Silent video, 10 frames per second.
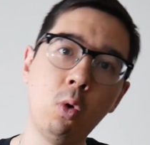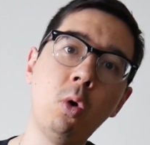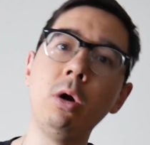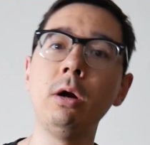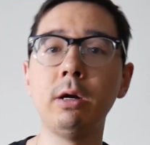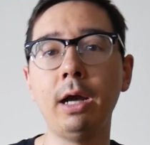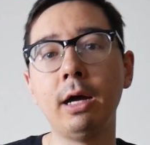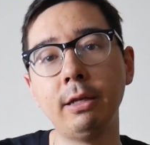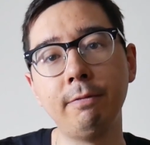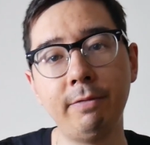or
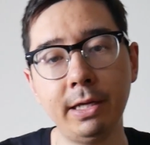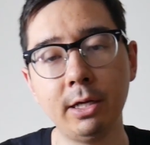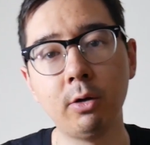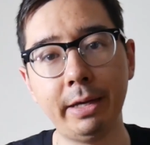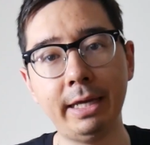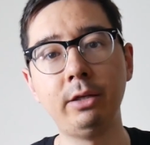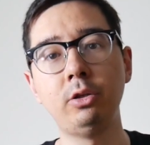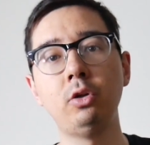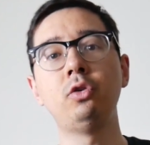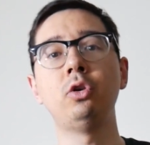on the video in
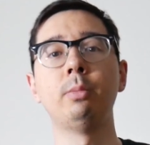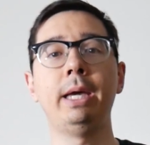YouTube,